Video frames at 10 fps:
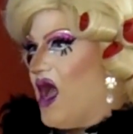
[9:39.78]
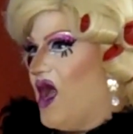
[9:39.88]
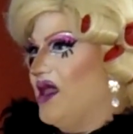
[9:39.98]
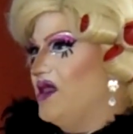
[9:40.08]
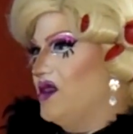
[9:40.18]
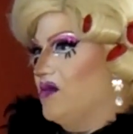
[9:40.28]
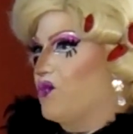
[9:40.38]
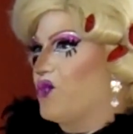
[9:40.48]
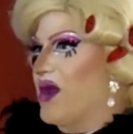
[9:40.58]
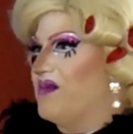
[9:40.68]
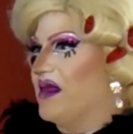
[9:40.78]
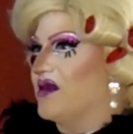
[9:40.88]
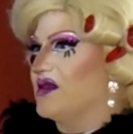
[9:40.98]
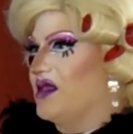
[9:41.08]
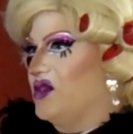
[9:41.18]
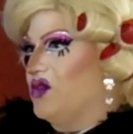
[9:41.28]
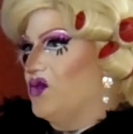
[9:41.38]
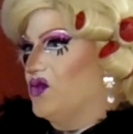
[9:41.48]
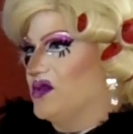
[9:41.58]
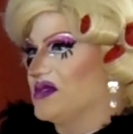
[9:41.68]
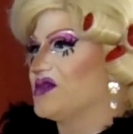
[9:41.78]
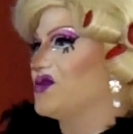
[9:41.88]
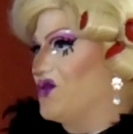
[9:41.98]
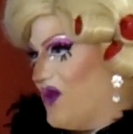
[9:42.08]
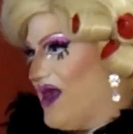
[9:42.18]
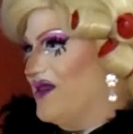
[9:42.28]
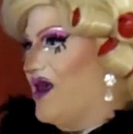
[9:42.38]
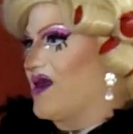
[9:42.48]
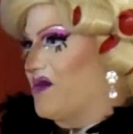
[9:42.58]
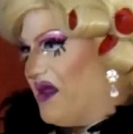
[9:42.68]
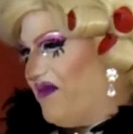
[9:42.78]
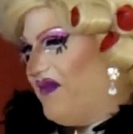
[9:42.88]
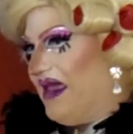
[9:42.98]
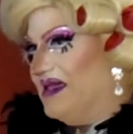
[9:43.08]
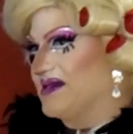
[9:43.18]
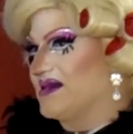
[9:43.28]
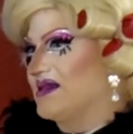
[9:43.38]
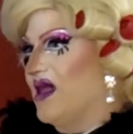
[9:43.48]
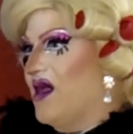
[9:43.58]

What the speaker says: I primarily use Krylon on my face.